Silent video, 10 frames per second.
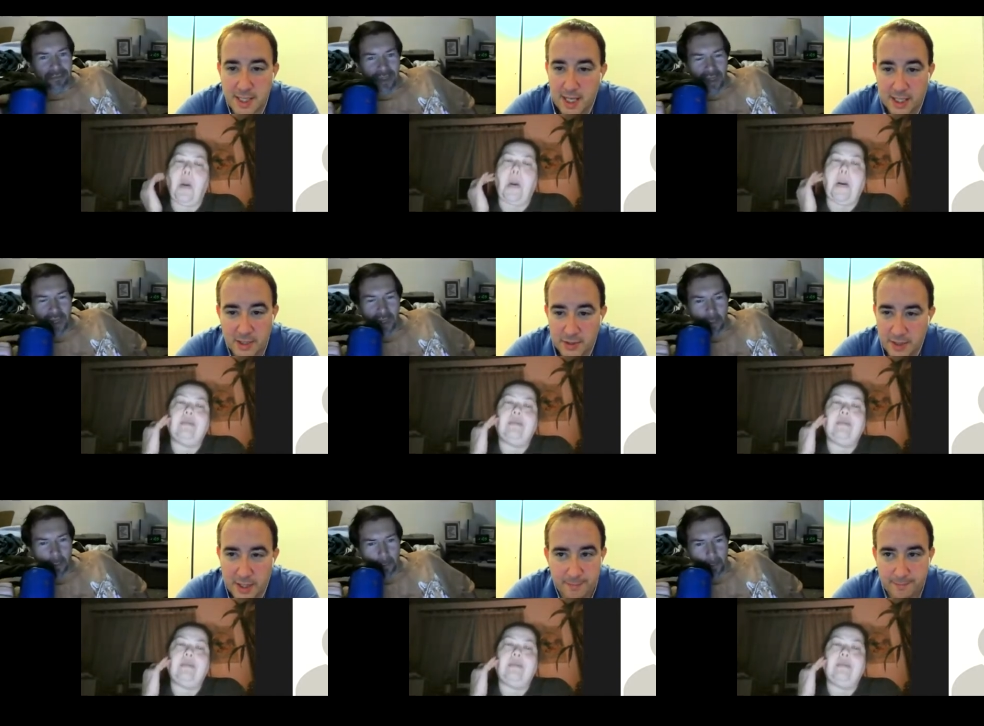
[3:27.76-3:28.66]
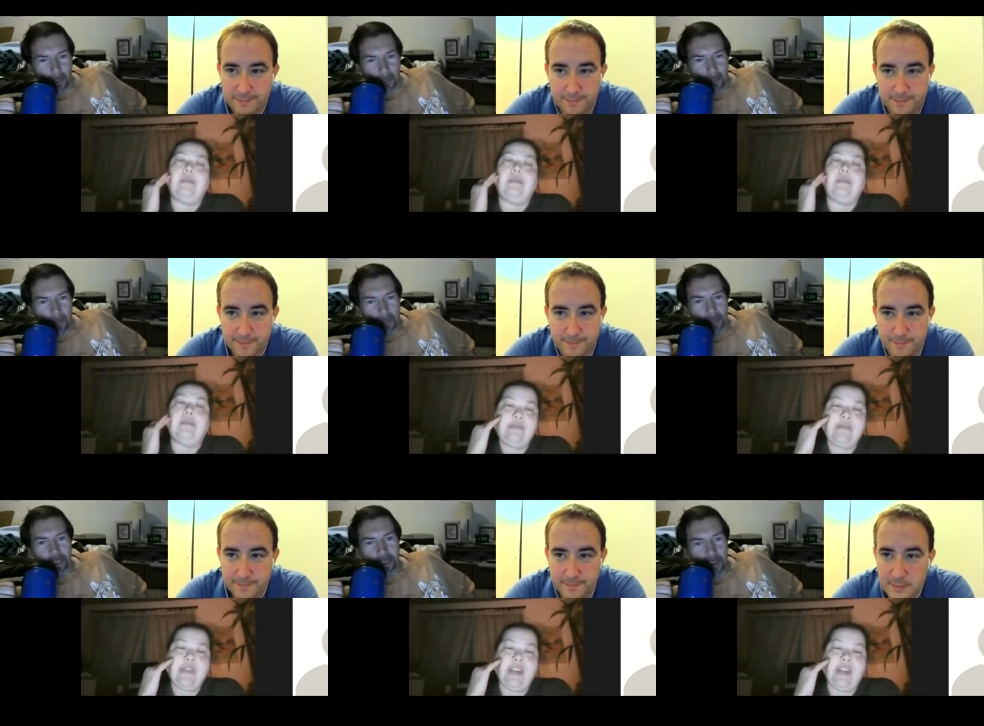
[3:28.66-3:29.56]
Speaker 1: They're not gonna do that.
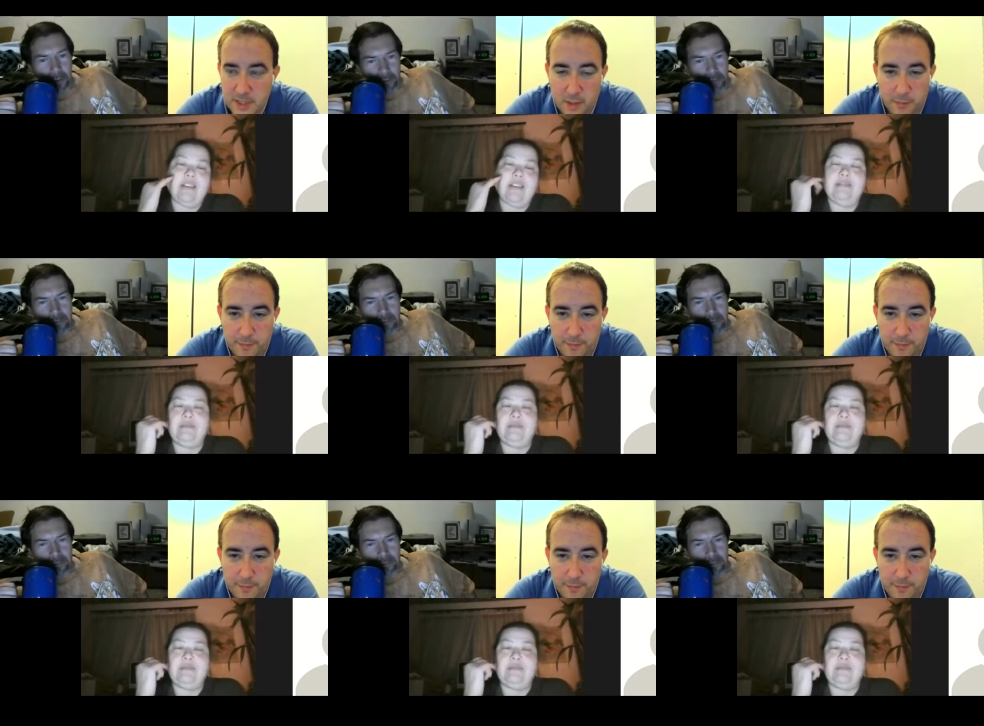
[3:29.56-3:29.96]
No.